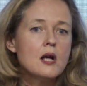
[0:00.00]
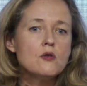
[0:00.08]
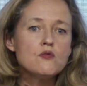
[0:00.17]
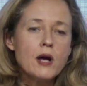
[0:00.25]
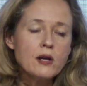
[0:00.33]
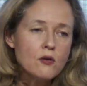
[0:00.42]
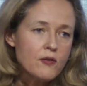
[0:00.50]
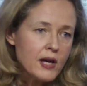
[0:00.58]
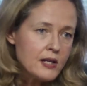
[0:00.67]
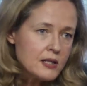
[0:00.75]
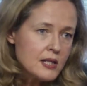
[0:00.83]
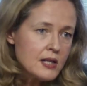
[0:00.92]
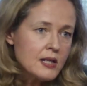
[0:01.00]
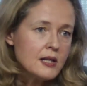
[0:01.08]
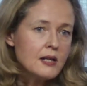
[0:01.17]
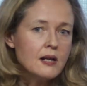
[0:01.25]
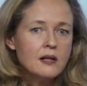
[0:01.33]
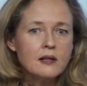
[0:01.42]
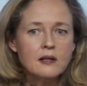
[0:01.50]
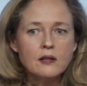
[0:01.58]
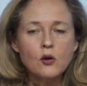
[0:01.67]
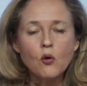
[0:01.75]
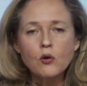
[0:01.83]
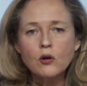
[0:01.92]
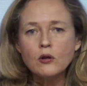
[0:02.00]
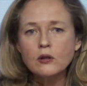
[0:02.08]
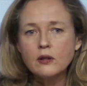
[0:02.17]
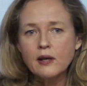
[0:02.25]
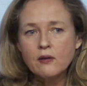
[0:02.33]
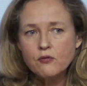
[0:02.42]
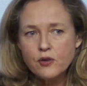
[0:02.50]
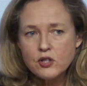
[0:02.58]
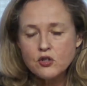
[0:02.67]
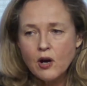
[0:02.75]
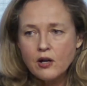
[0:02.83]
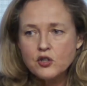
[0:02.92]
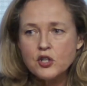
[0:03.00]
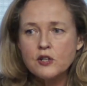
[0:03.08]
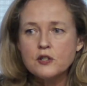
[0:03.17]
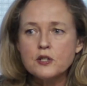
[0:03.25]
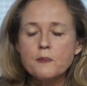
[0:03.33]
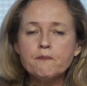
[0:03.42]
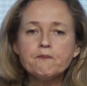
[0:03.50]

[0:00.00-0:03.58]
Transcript: renovating local infrastructures,